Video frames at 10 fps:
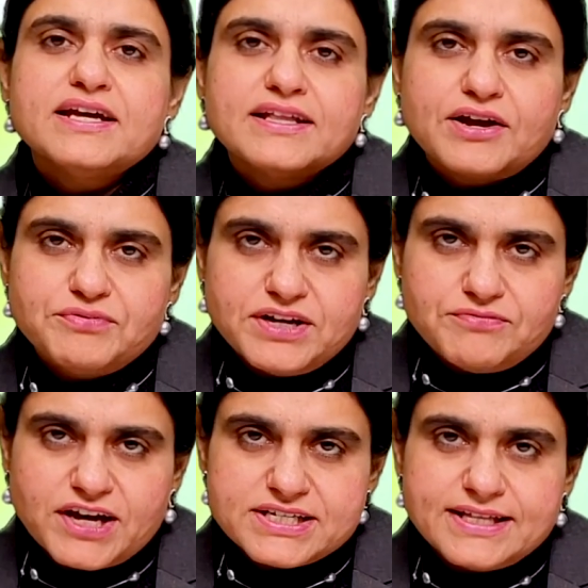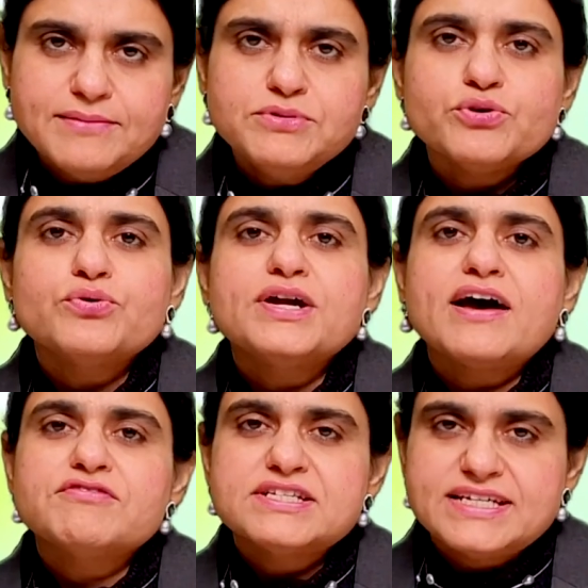thing that we advise them, don't
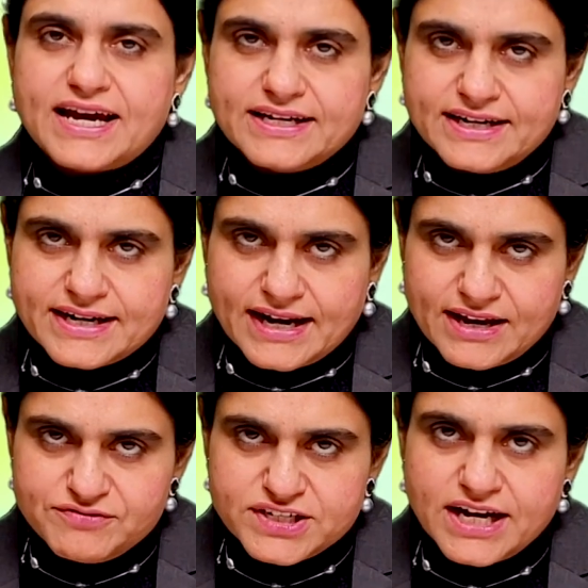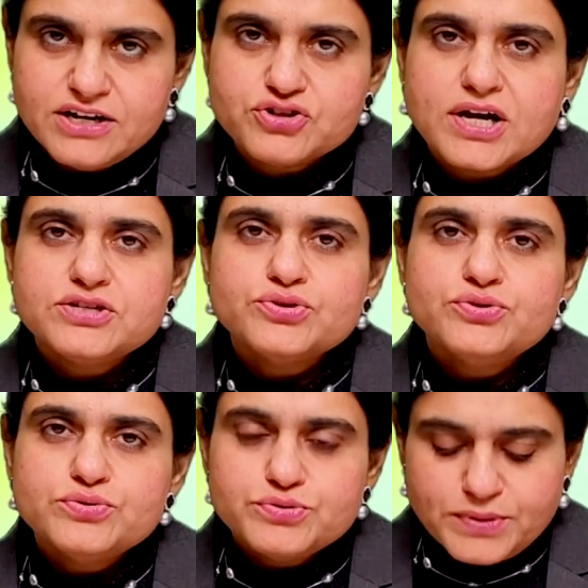have a stagnant lifestyle, try to
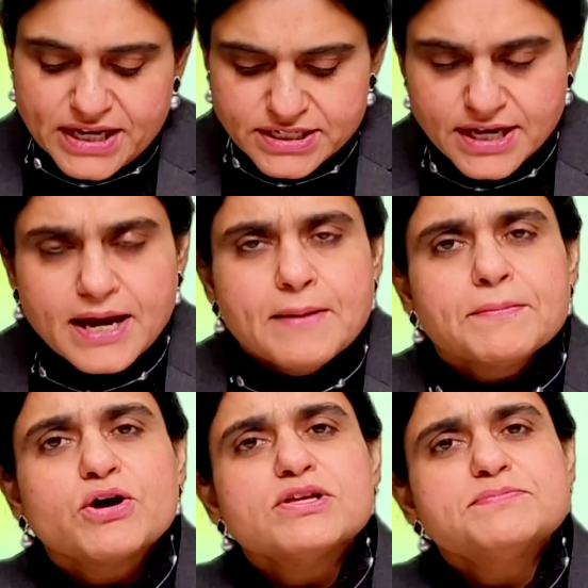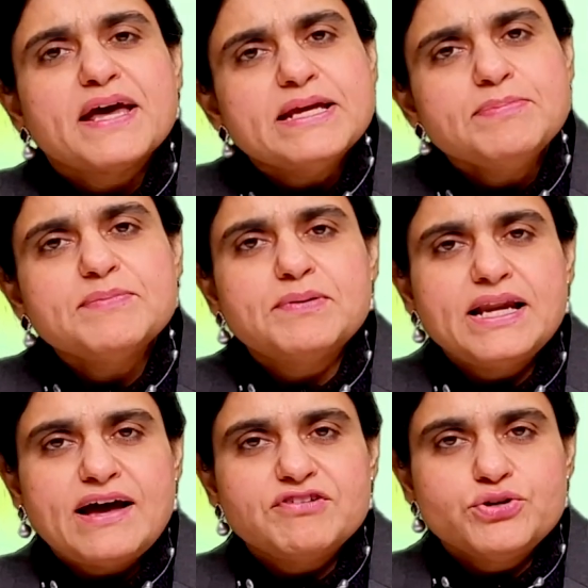lose weight, because many
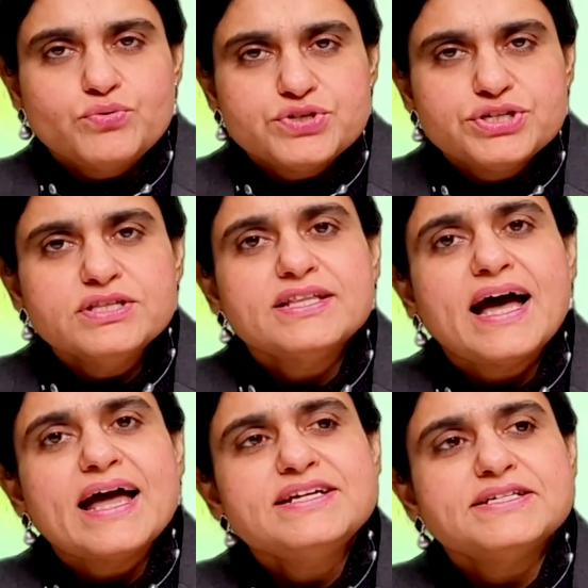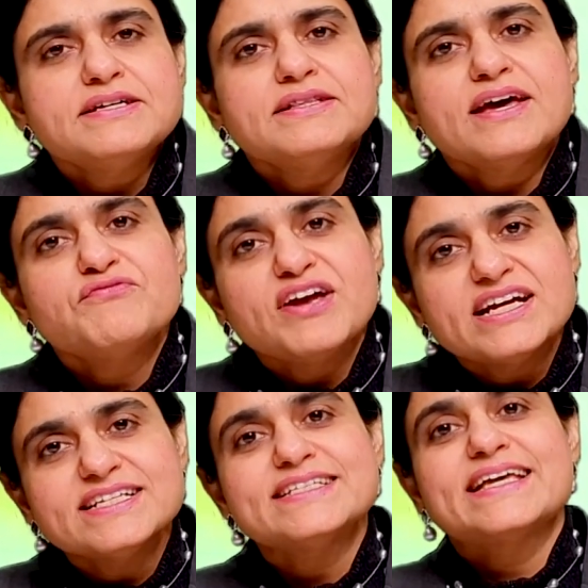people have a notion that their
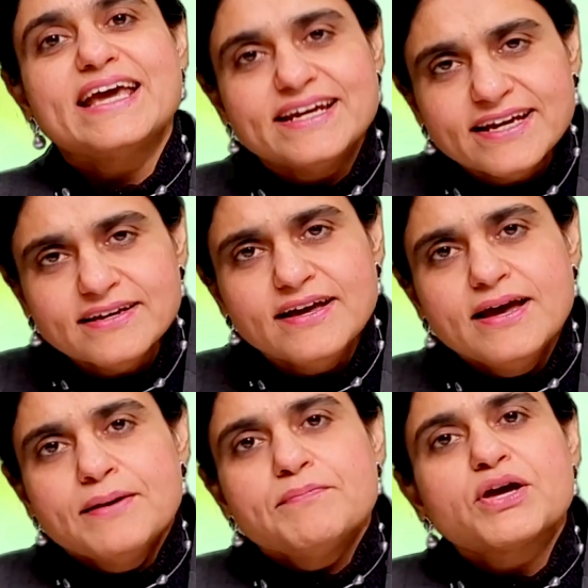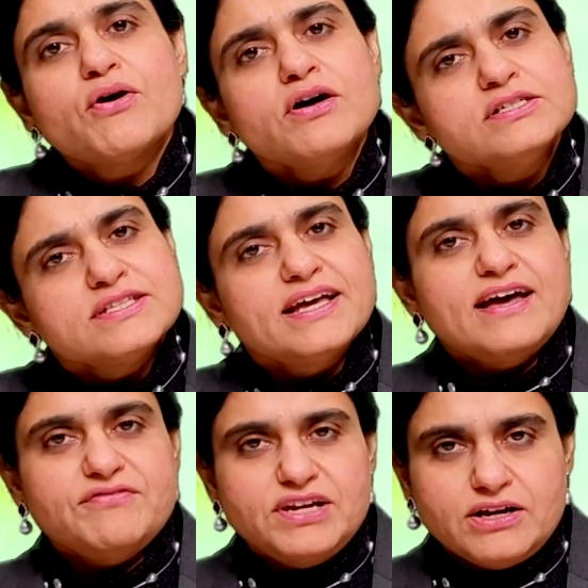weight is gaining because they
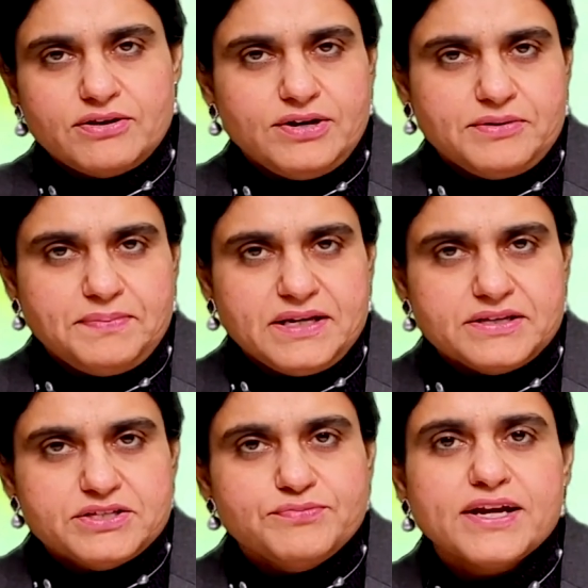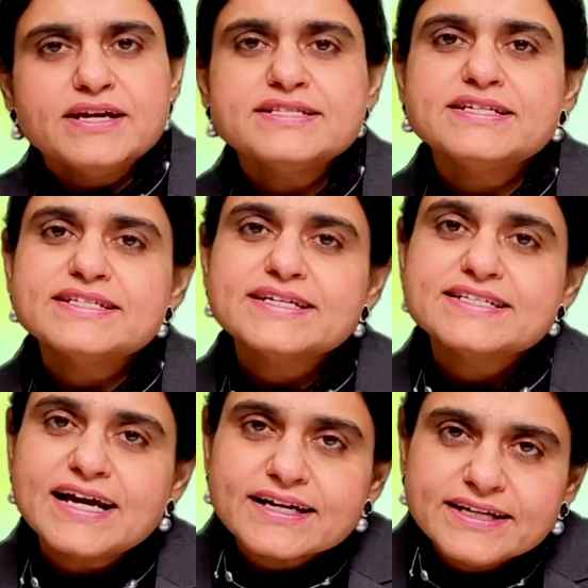have irregular periods, whereas it is
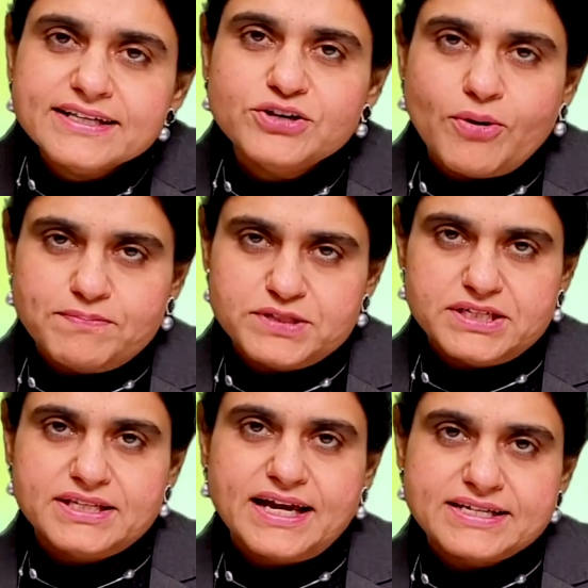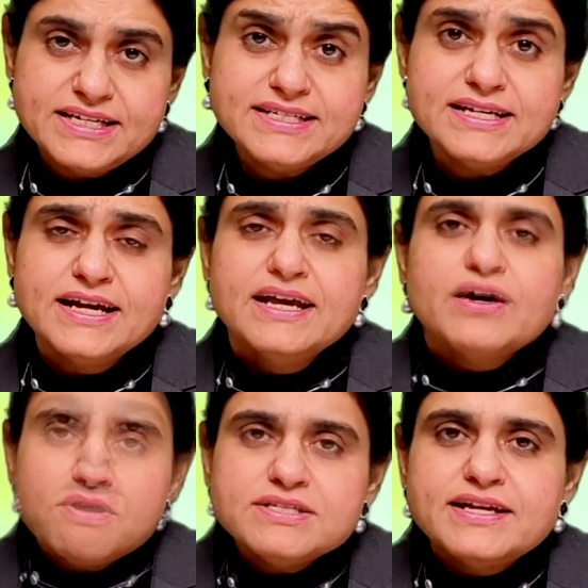exactly the opposite. That is,
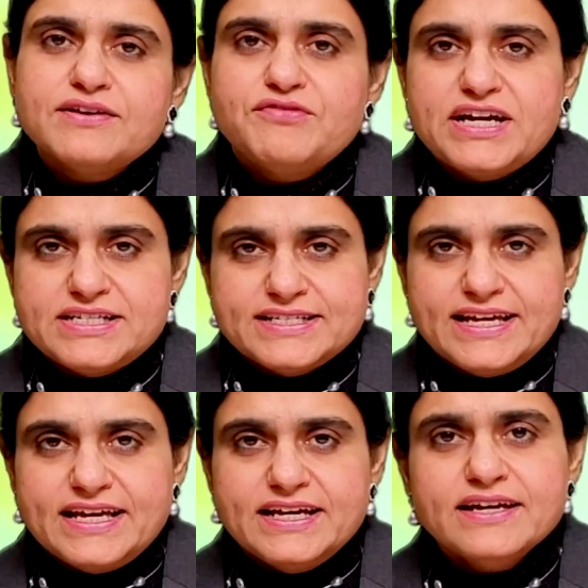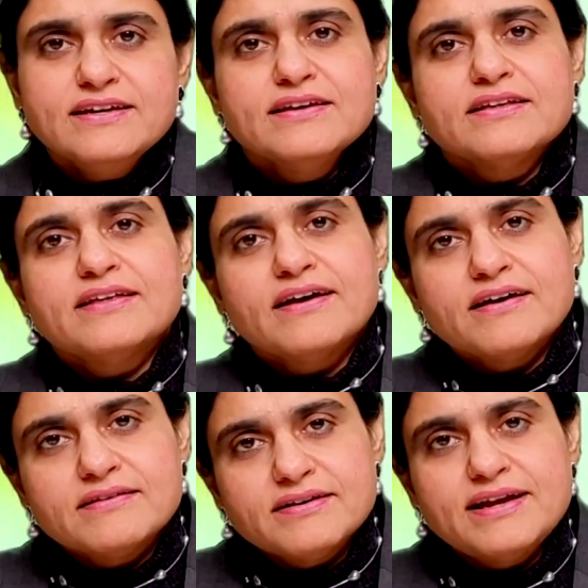because their weight is gaining, they
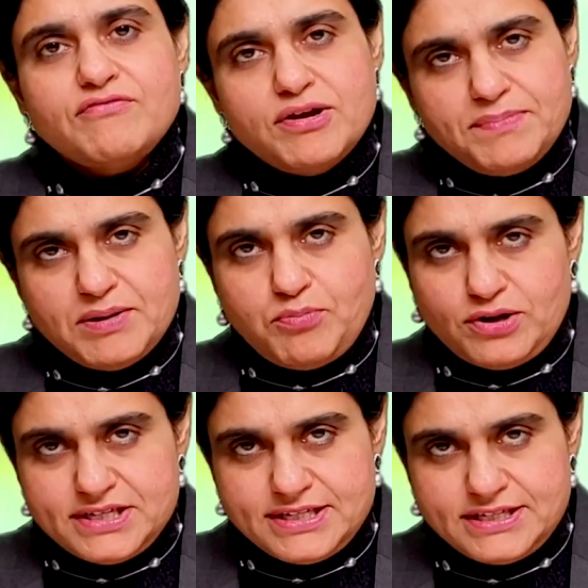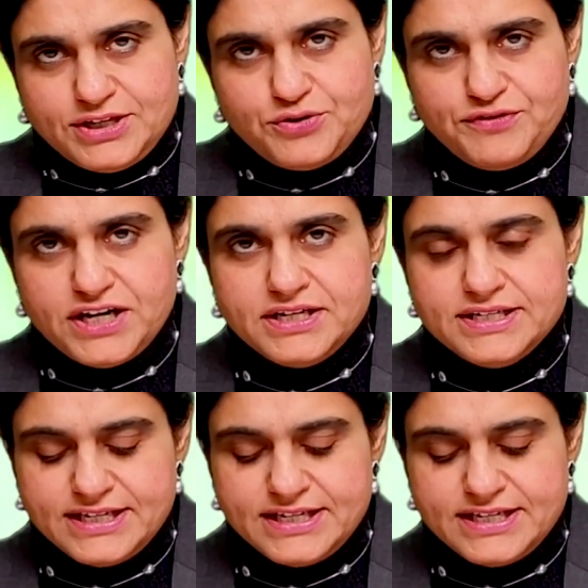are developing polycystic ovarian